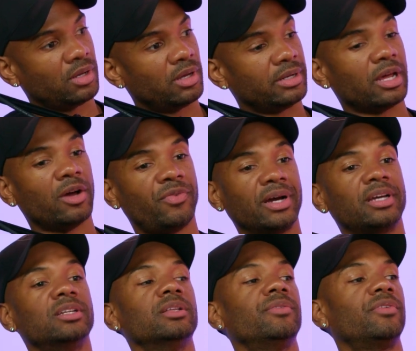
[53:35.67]
Now, if I could
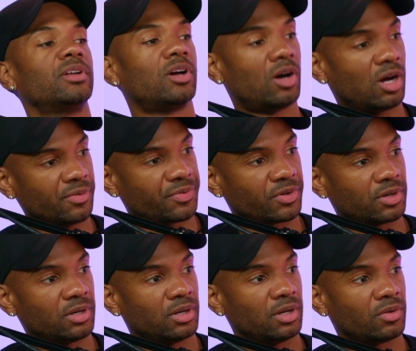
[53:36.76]
deliver on an offer,
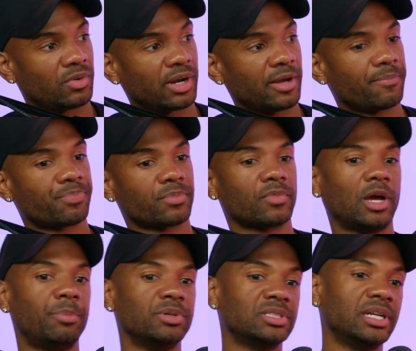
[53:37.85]
right, a
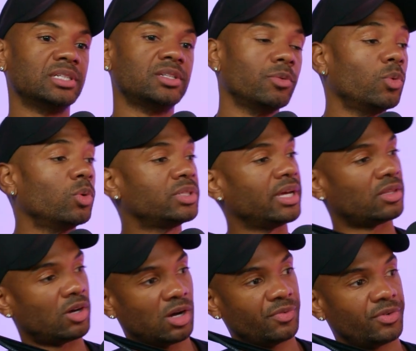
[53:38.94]
percentage of them will take the
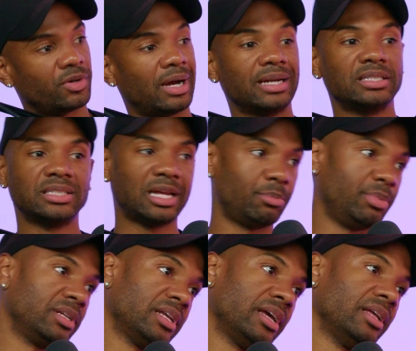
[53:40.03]
offer. I just had a big
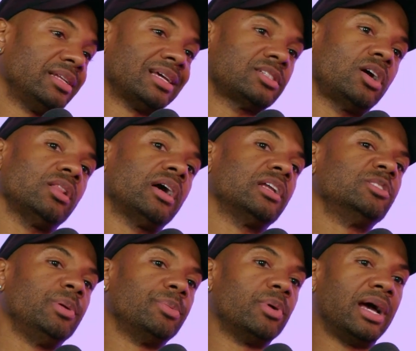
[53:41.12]
day. That's how a lot of these
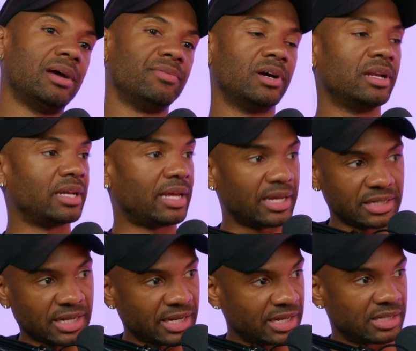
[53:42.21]
people are having 100K
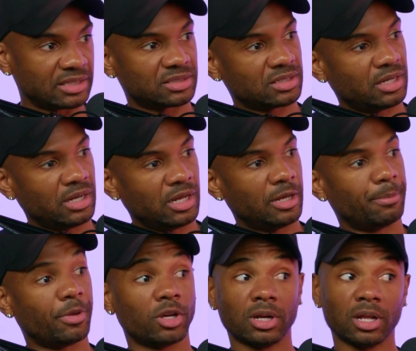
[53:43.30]
days,
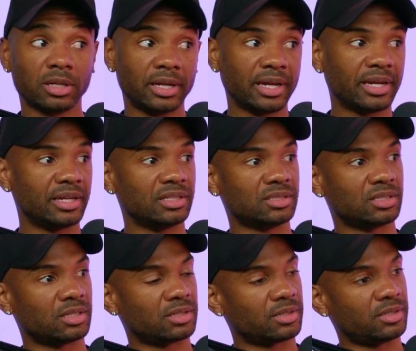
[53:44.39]
$1 million days,
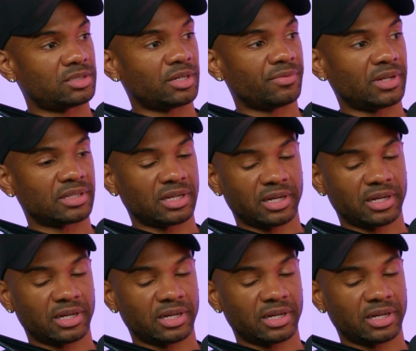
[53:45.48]
stuff like that.